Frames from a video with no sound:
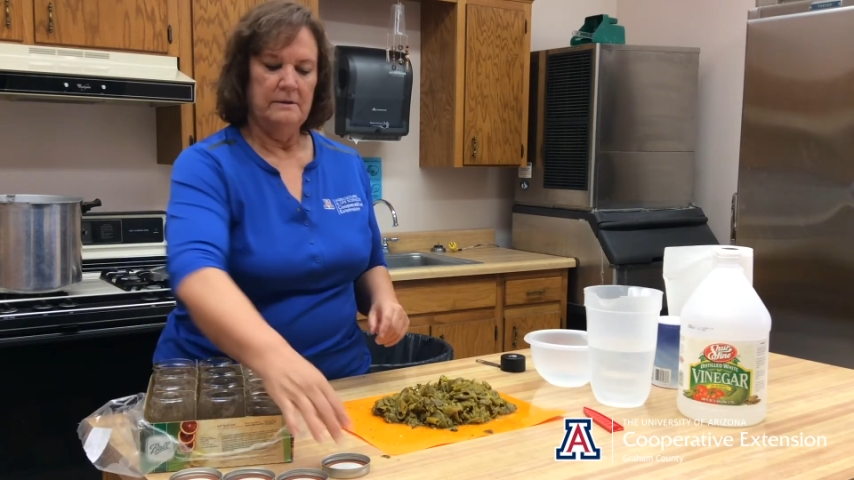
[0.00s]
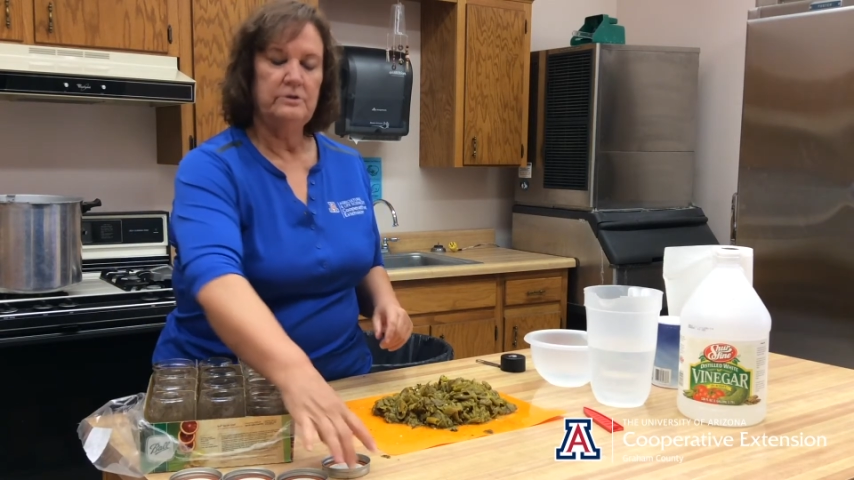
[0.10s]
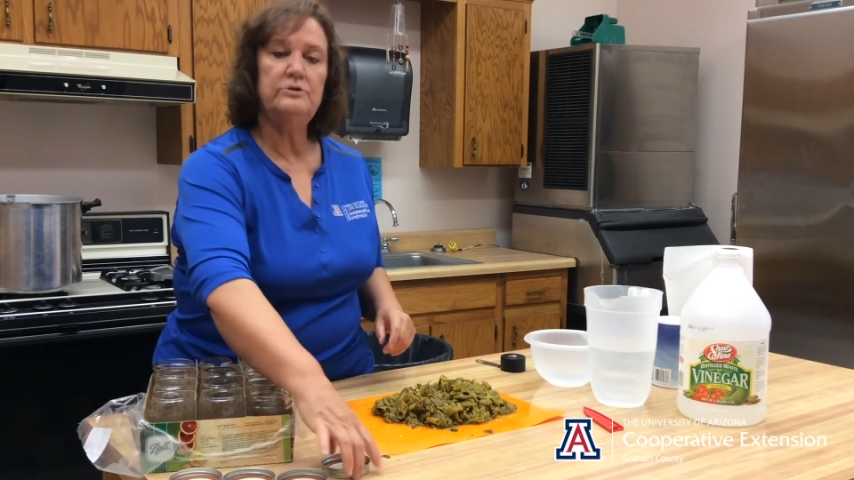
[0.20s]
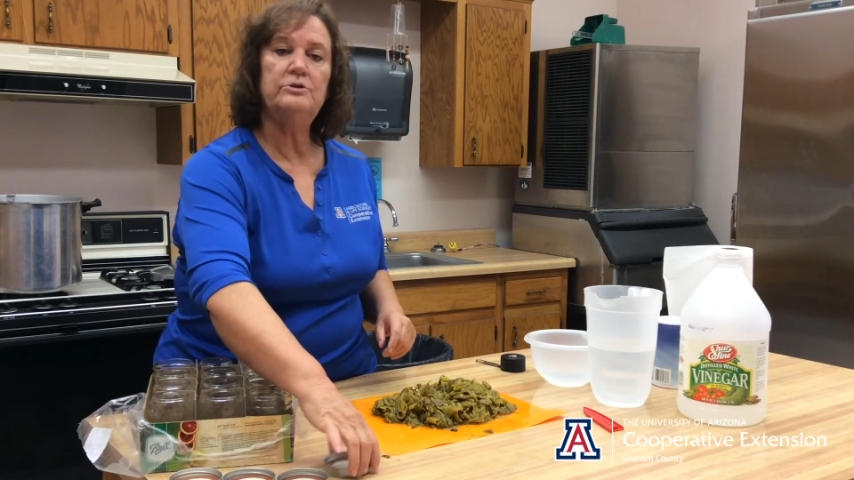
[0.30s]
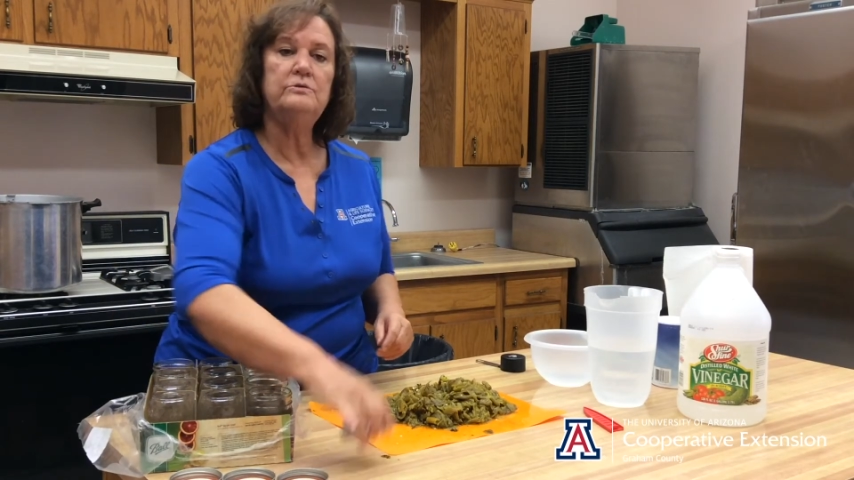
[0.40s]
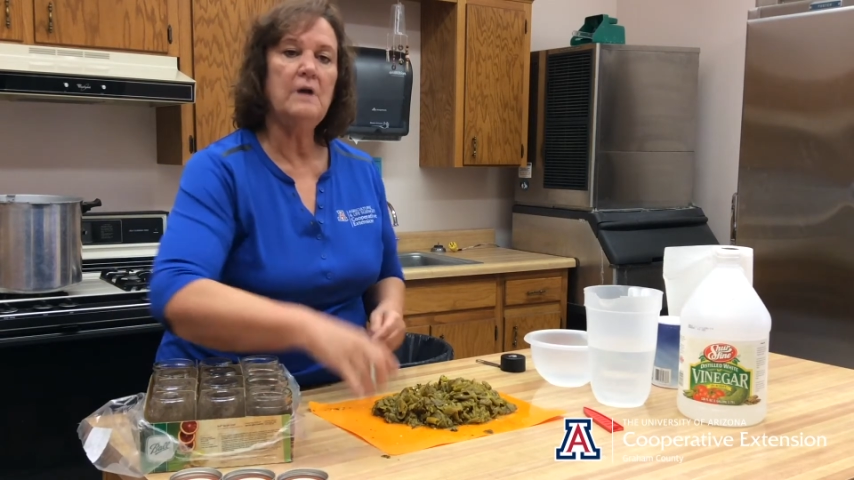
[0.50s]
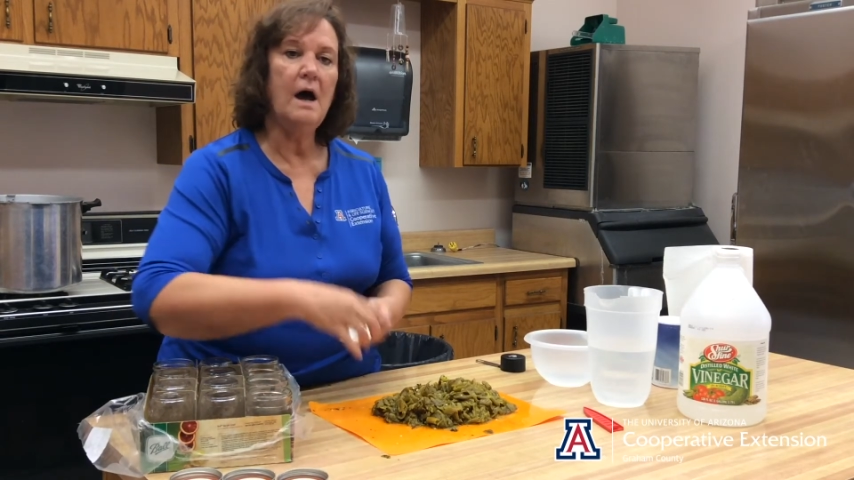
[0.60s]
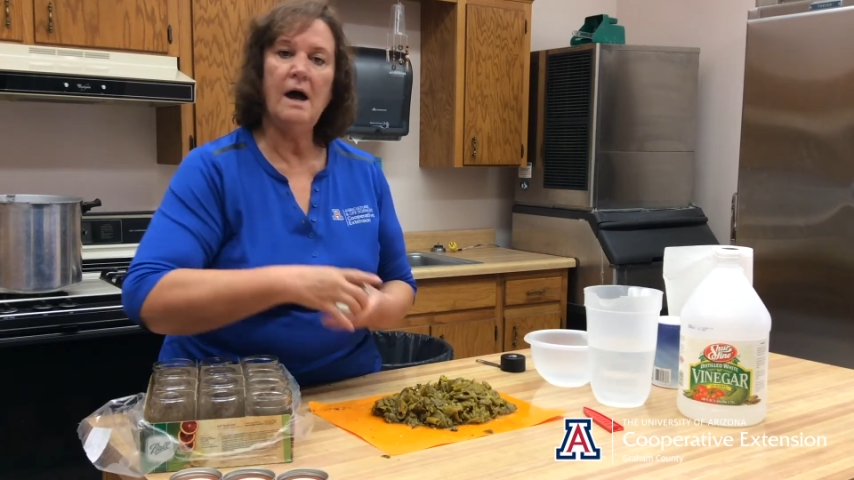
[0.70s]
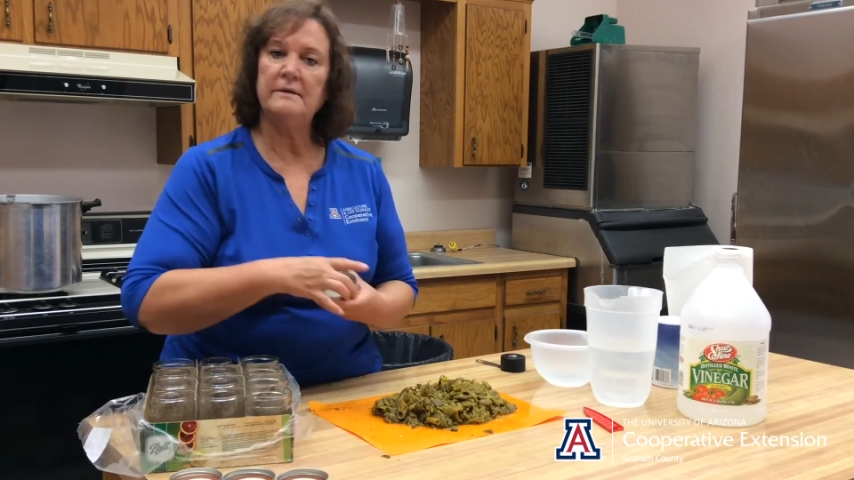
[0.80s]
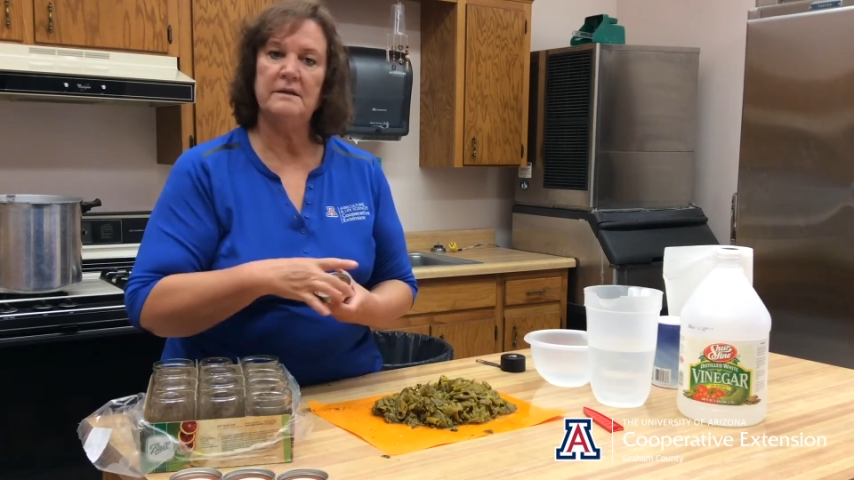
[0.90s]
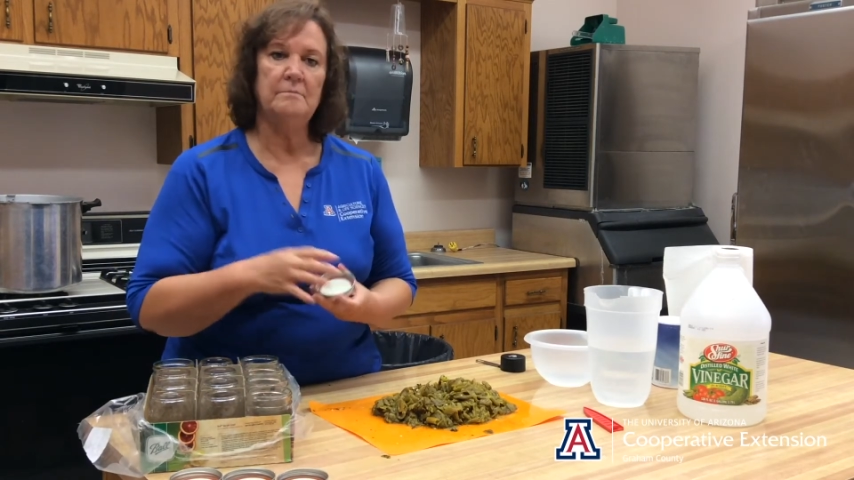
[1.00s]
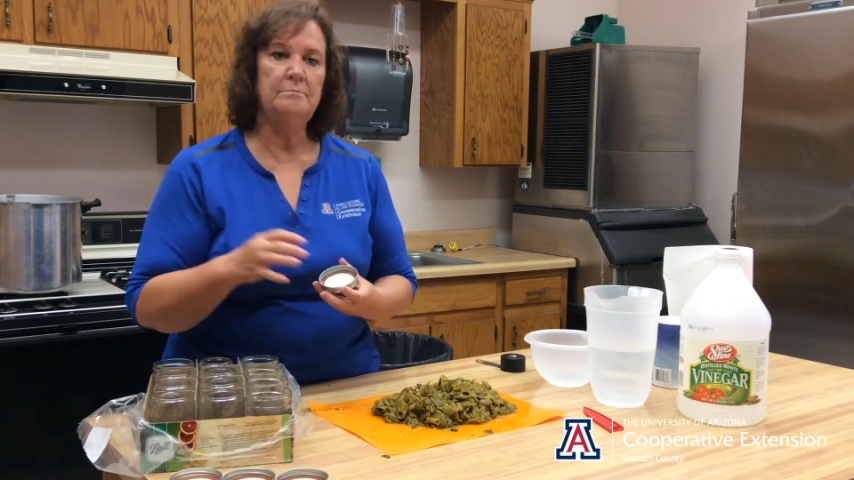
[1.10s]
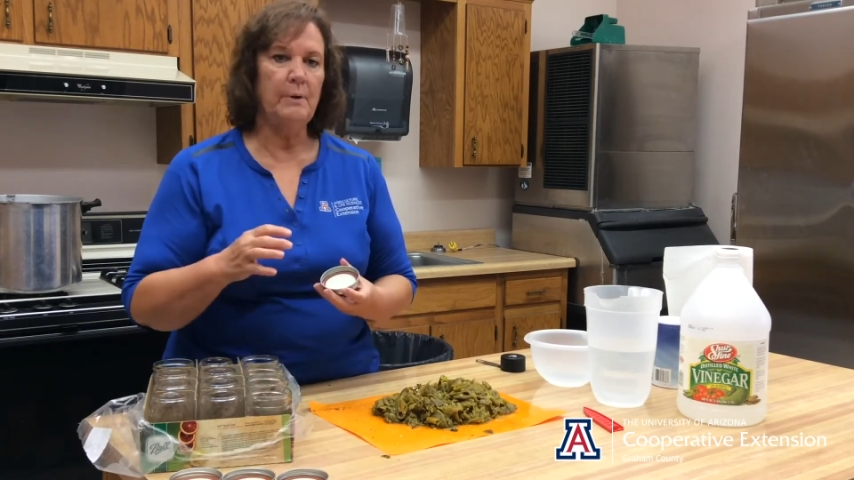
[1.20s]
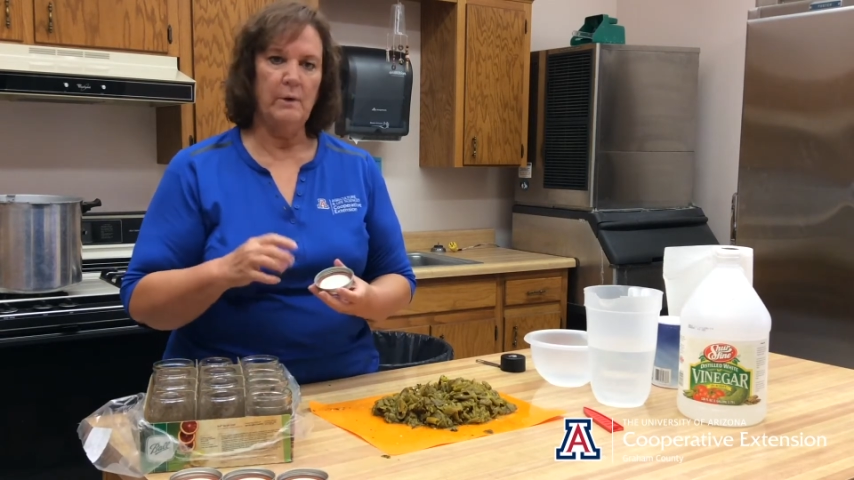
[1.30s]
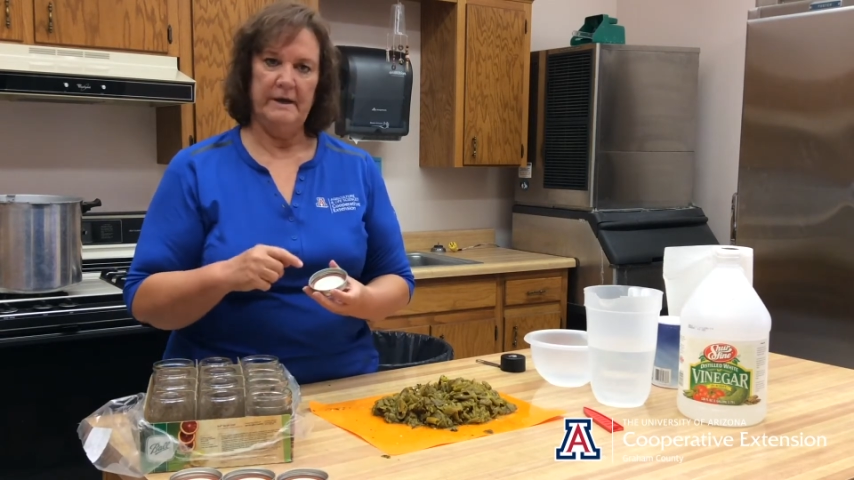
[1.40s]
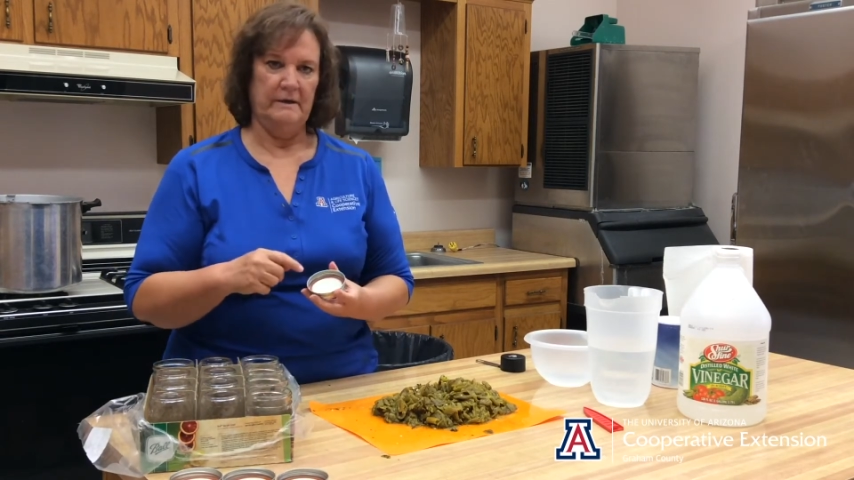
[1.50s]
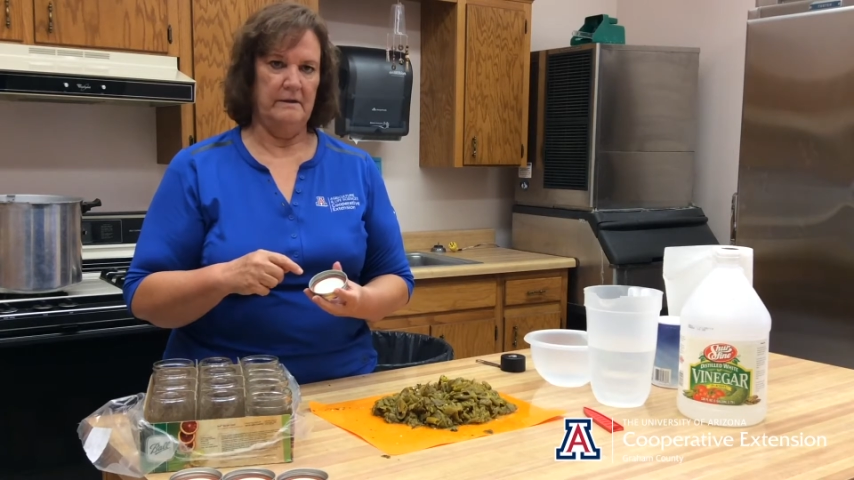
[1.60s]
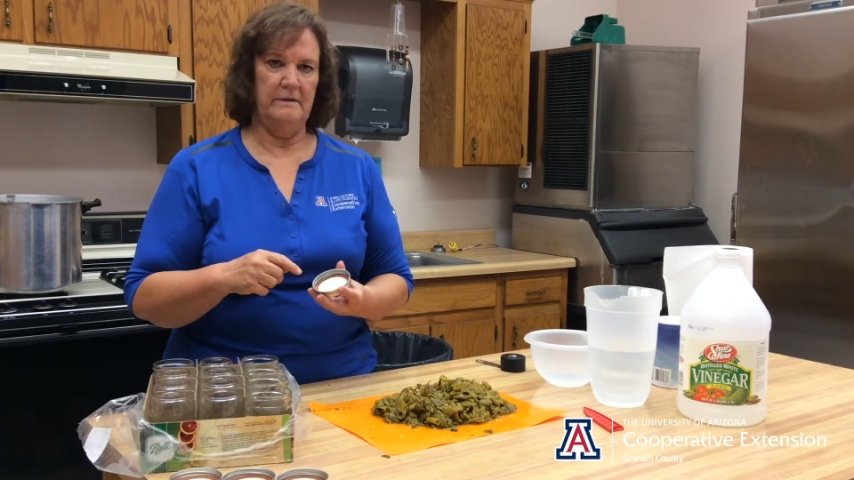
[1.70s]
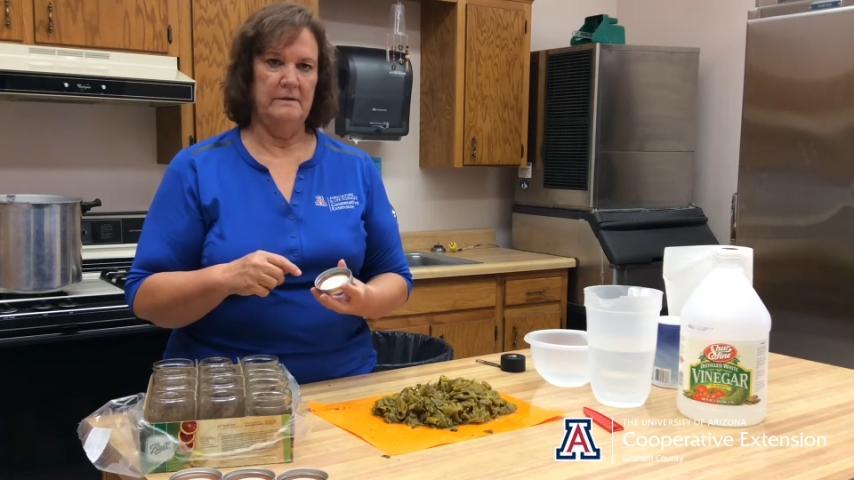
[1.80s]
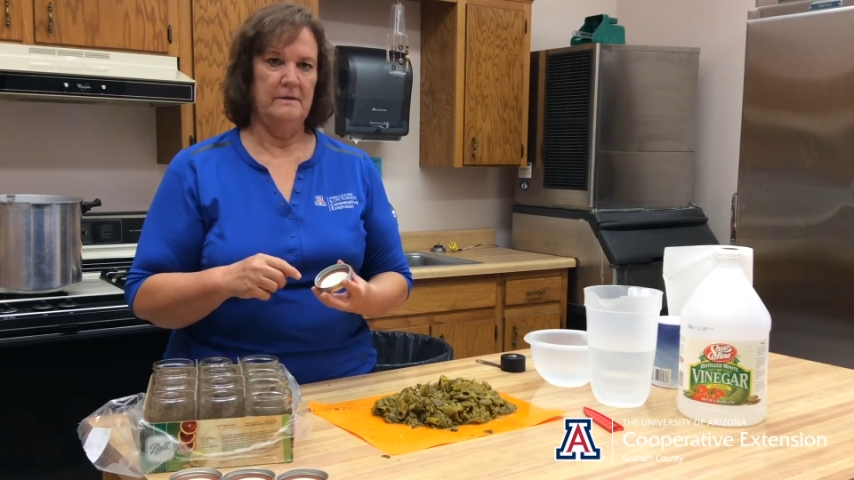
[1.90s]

You do not boil